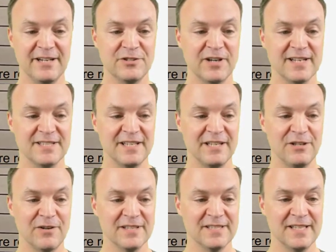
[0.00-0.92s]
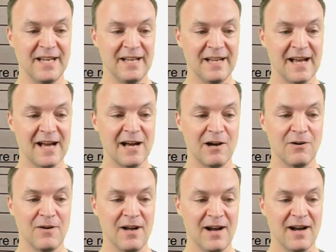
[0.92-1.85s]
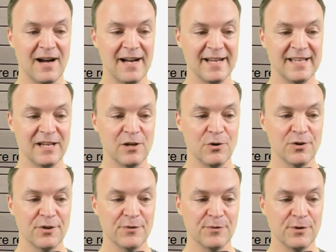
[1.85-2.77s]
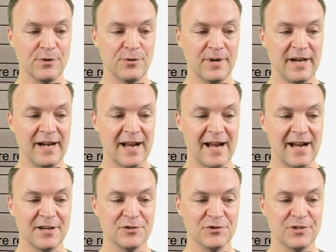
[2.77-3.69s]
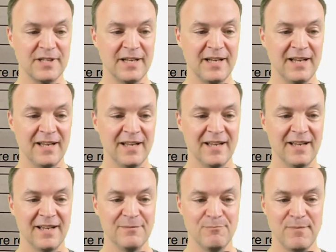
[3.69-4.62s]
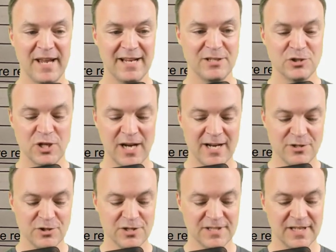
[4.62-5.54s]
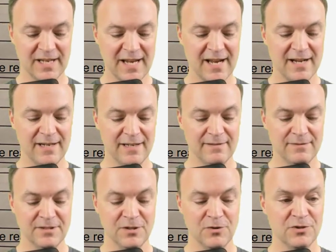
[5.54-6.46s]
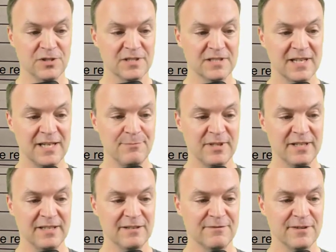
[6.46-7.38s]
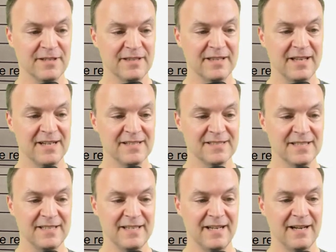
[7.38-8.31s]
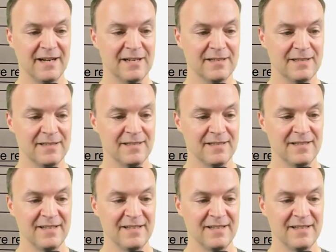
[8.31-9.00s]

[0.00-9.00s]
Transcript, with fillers: interesting. You can see now I can go through and actually make changes again. So just typing different things in here.